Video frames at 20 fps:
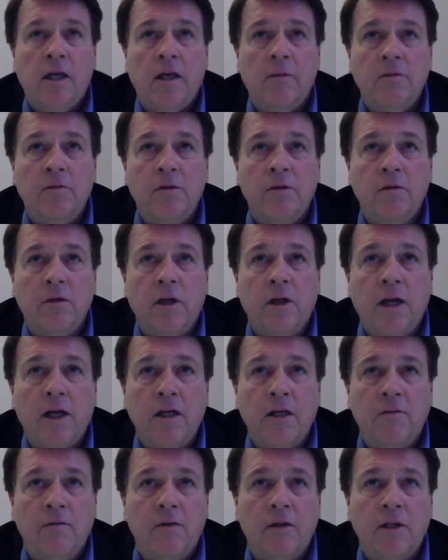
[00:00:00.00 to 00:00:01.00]
So a lot
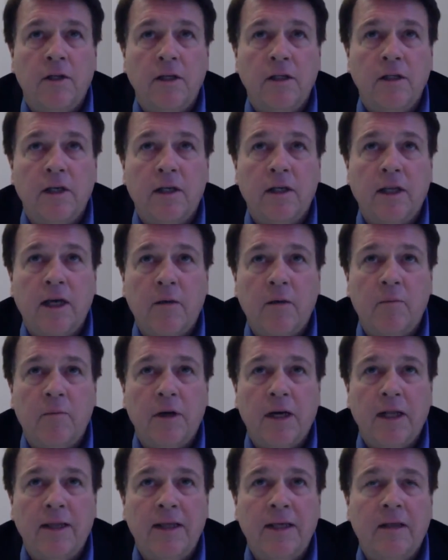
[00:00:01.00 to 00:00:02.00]
of different things like that.
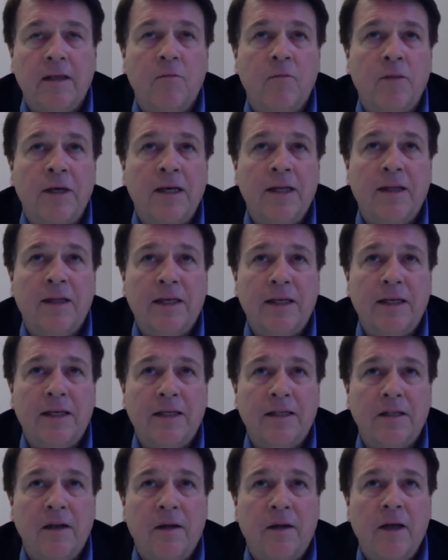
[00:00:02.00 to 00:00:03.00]
But I think the big thing
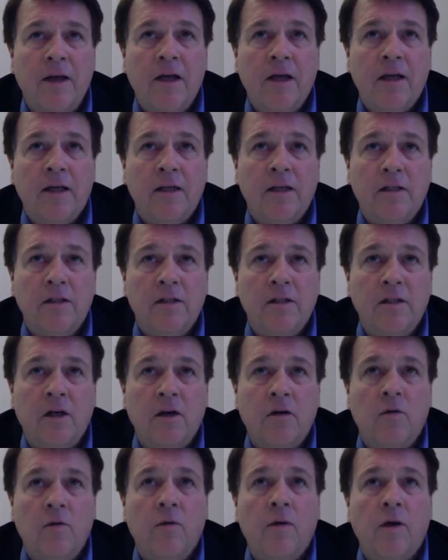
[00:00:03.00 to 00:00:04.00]
is, you
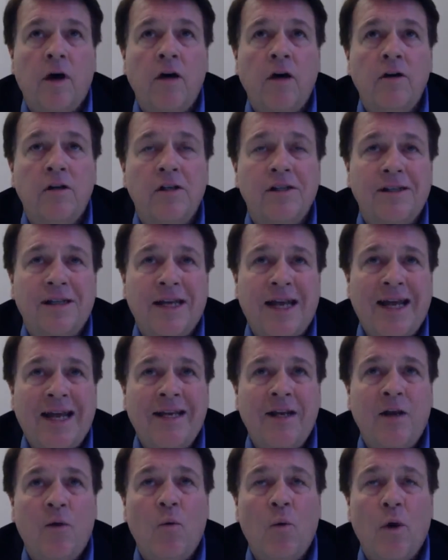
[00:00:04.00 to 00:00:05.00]
know,
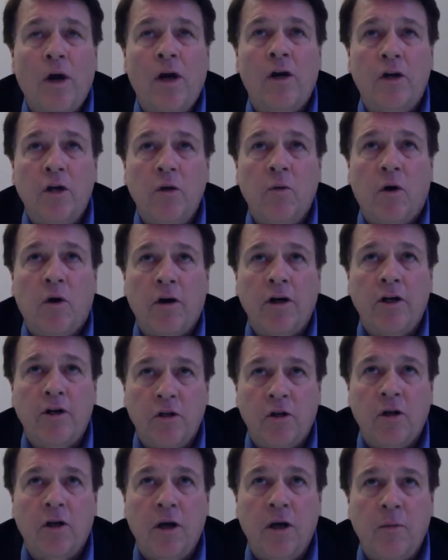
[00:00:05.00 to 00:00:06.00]
understanding where you are at
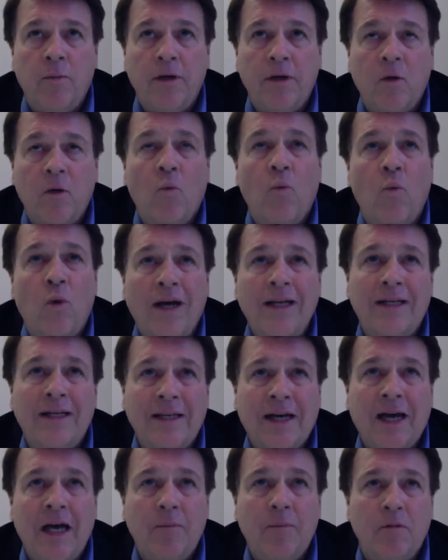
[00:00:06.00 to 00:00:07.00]
your company,
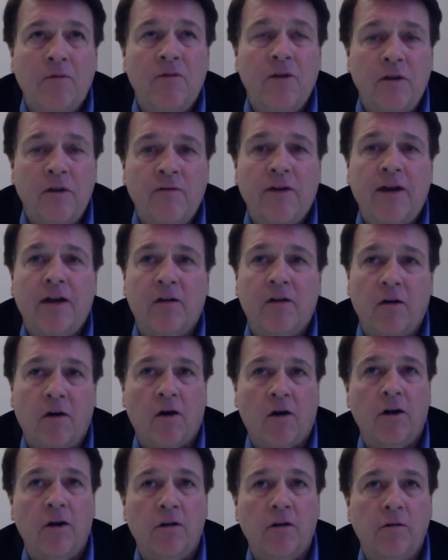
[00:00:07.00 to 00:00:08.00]
what type of innovator
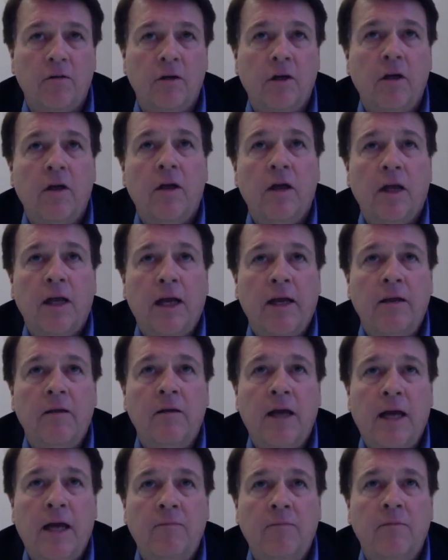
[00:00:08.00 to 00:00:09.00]
are you,
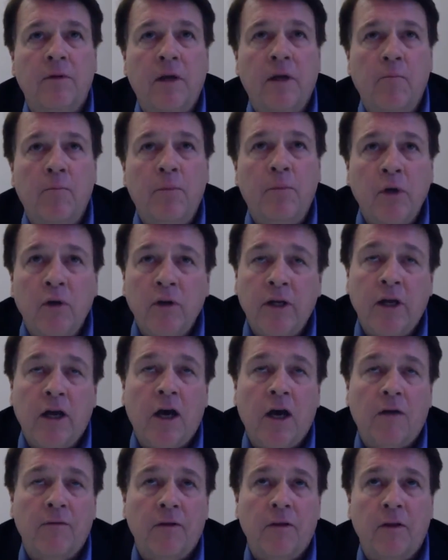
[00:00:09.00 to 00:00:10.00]
and building
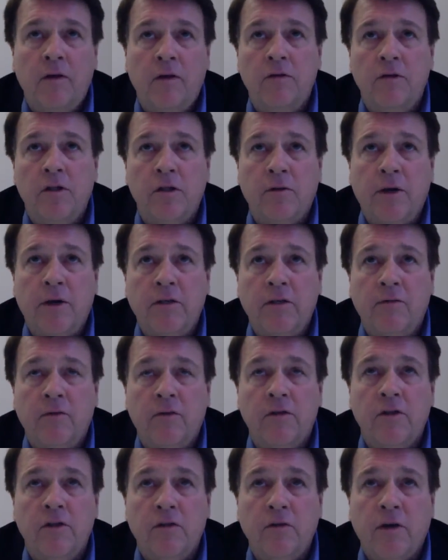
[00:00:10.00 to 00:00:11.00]
off of those strengths
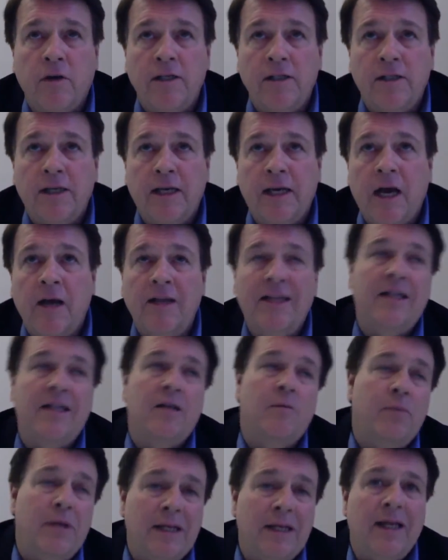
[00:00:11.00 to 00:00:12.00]
versus trying to say, I need
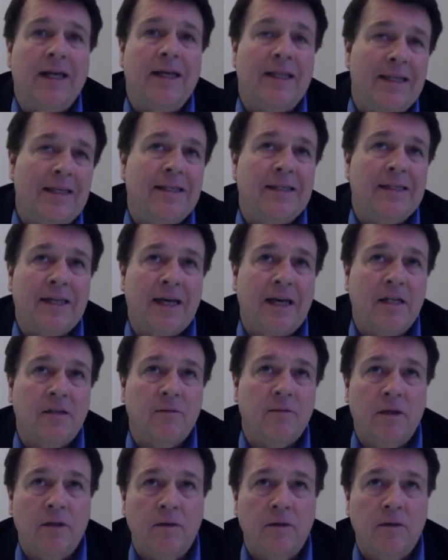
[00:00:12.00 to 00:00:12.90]
to be like these guys.